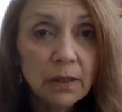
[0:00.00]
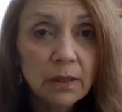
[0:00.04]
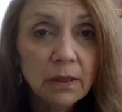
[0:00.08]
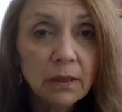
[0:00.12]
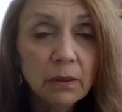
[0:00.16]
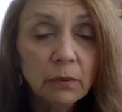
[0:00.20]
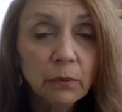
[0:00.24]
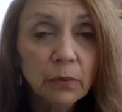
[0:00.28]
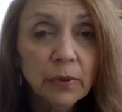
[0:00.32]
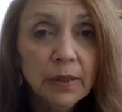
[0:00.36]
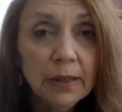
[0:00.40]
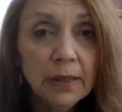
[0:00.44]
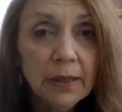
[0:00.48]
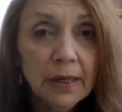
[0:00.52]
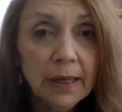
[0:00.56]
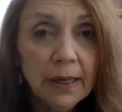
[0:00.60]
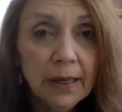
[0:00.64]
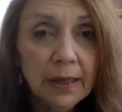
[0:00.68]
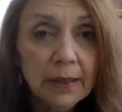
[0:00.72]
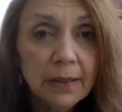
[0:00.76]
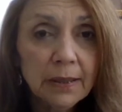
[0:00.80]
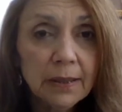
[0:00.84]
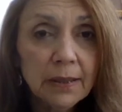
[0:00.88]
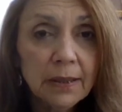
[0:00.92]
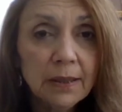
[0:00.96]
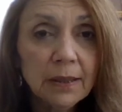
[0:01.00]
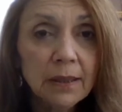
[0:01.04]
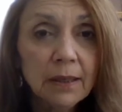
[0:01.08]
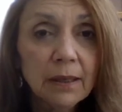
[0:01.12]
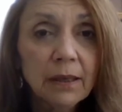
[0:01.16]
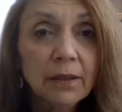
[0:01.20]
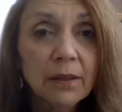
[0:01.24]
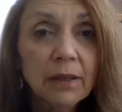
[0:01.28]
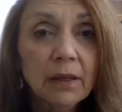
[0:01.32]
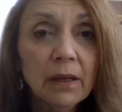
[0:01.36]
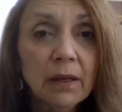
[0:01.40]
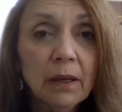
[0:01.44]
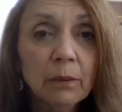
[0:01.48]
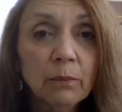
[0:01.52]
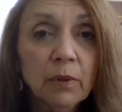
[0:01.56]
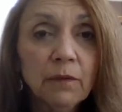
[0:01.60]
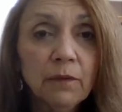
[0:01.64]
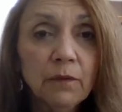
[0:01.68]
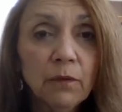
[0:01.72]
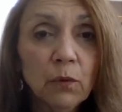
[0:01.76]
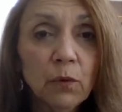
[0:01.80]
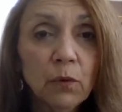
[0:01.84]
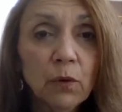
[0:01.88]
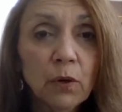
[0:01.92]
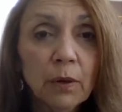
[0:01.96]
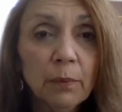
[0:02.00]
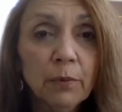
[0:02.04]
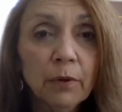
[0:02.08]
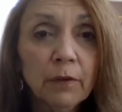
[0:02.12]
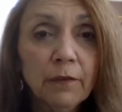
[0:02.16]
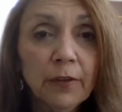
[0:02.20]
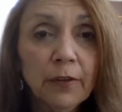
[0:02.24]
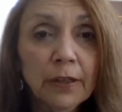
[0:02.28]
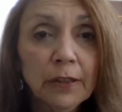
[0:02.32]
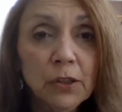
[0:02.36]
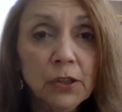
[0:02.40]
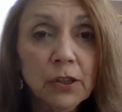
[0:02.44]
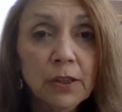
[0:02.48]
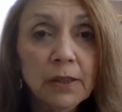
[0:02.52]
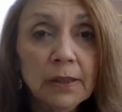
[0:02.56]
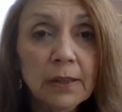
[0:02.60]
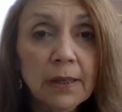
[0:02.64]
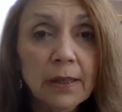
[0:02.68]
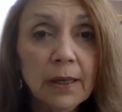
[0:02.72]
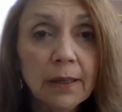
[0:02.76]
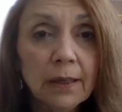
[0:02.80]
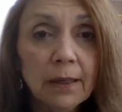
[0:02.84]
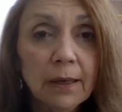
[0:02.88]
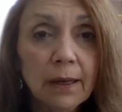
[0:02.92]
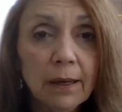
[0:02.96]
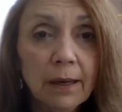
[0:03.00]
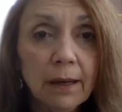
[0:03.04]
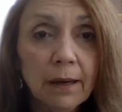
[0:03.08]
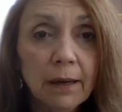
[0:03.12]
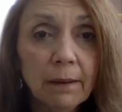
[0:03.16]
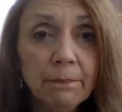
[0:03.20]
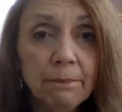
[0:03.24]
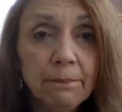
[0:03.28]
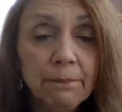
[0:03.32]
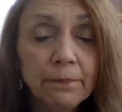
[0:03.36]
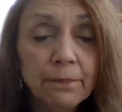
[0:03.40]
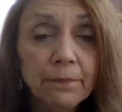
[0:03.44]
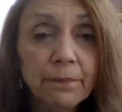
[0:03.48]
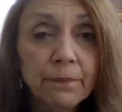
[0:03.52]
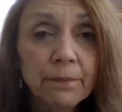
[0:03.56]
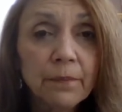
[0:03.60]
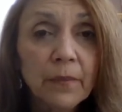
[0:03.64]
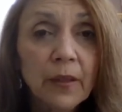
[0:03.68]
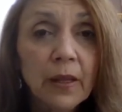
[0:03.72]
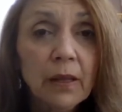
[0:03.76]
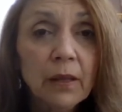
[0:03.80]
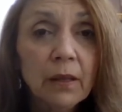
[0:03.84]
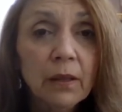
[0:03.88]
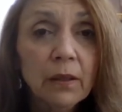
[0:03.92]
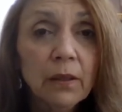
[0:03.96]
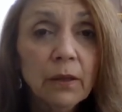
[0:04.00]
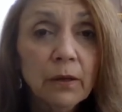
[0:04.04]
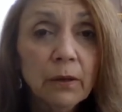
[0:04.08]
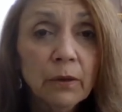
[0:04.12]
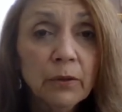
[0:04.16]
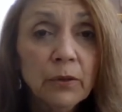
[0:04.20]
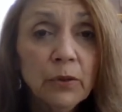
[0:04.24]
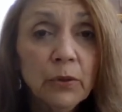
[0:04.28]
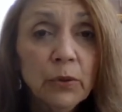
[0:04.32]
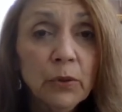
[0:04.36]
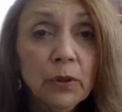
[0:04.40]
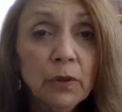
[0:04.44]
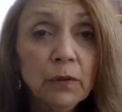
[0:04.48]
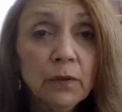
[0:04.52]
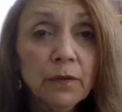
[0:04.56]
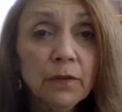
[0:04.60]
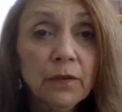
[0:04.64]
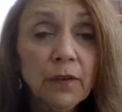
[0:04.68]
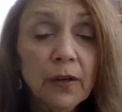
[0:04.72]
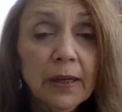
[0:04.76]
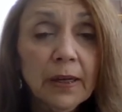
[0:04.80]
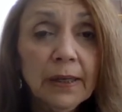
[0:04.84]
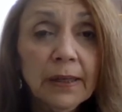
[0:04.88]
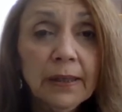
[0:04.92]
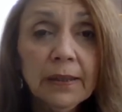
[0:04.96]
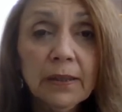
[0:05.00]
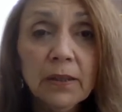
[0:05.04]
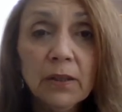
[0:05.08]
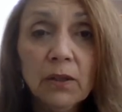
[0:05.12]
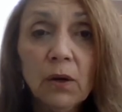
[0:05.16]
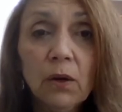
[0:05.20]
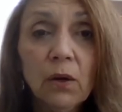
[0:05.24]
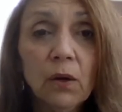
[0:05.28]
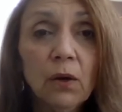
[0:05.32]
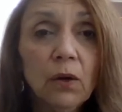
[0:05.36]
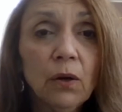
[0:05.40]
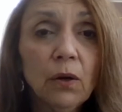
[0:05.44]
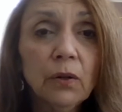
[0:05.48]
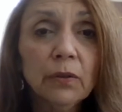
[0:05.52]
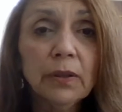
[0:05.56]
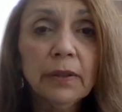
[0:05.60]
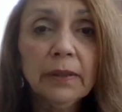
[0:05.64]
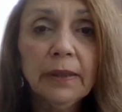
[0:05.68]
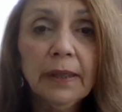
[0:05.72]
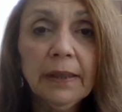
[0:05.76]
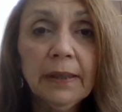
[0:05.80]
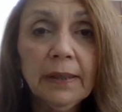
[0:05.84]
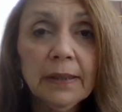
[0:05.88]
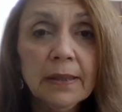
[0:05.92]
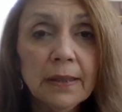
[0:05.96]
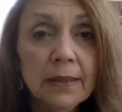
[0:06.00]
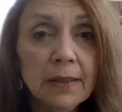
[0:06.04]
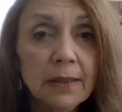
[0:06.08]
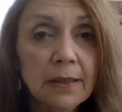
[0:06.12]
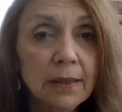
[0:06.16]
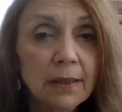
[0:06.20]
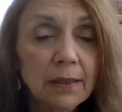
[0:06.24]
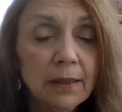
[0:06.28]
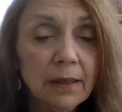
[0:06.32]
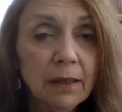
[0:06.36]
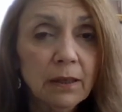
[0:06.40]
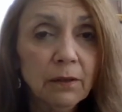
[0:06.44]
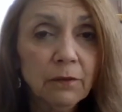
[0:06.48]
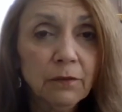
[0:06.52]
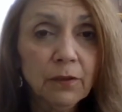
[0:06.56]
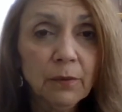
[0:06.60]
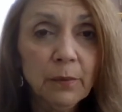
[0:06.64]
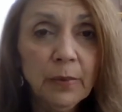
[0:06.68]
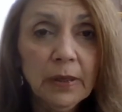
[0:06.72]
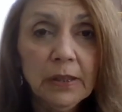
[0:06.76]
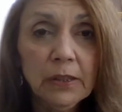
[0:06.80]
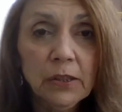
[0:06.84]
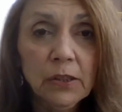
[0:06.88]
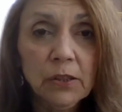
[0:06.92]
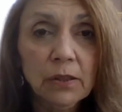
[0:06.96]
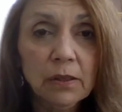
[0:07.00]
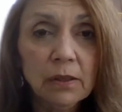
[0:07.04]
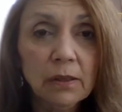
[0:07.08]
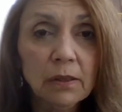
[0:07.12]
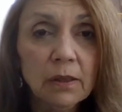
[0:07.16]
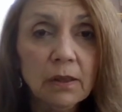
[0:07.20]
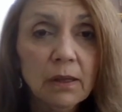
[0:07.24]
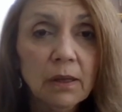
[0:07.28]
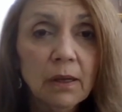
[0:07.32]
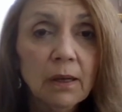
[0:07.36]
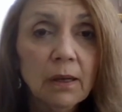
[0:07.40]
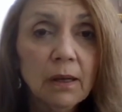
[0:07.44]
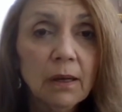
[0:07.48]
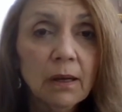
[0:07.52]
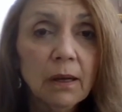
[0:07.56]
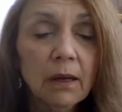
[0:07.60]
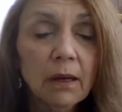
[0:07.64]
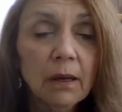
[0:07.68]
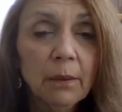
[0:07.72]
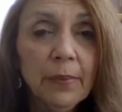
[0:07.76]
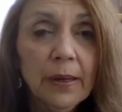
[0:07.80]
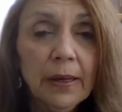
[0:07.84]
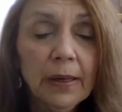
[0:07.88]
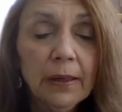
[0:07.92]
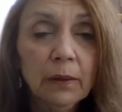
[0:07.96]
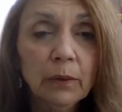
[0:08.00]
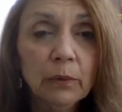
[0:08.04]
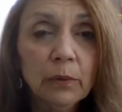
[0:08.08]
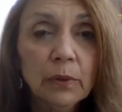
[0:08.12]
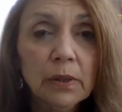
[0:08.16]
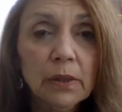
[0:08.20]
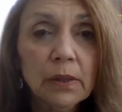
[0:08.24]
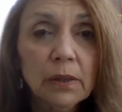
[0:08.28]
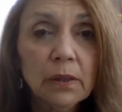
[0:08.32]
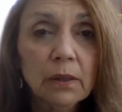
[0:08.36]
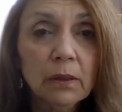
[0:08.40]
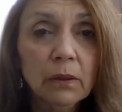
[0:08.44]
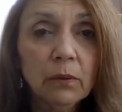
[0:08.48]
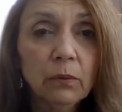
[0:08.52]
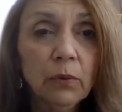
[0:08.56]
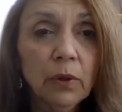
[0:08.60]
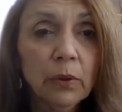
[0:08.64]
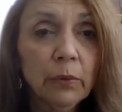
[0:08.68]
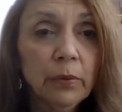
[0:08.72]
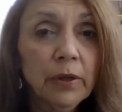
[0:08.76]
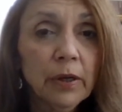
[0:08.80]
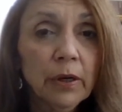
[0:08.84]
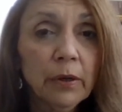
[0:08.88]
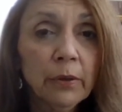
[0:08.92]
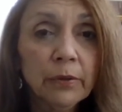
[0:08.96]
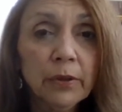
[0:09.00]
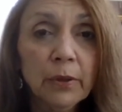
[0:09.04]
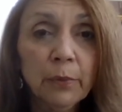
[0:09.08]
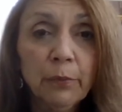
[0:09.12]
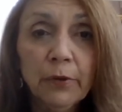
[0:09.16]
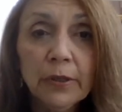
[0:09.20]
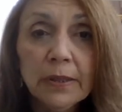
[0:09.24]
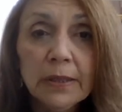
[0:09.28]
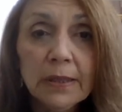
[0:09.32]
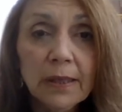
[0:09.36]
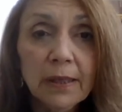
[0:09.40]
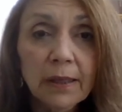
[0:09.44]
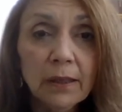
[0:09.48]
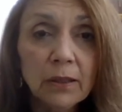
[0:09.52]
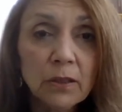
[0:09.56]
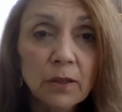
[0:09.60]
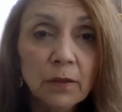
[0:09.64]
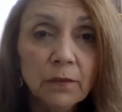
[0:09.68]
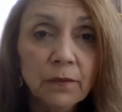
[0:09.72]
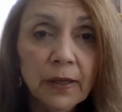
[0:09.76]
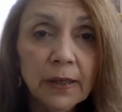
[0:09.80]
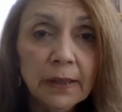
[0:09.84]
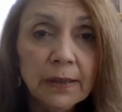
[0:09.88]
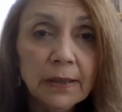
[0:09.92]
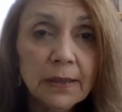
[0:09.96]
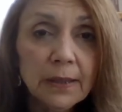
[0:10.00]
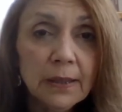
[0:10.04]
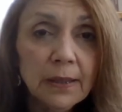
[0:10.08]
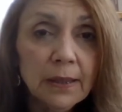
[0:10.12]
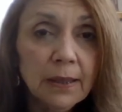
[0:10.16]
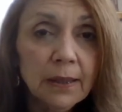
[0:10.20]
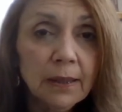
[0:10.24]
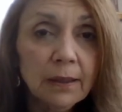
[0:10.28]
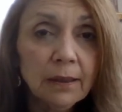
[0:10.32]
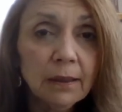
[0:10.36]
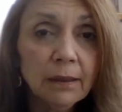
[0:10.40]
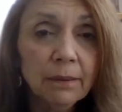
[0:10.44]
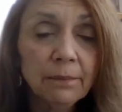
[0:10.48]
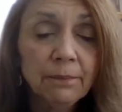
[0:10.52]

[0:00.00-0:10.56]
with an S, the number 4, prevention.com. There you can find all the latest information about where we are with the breast cancer vaccine,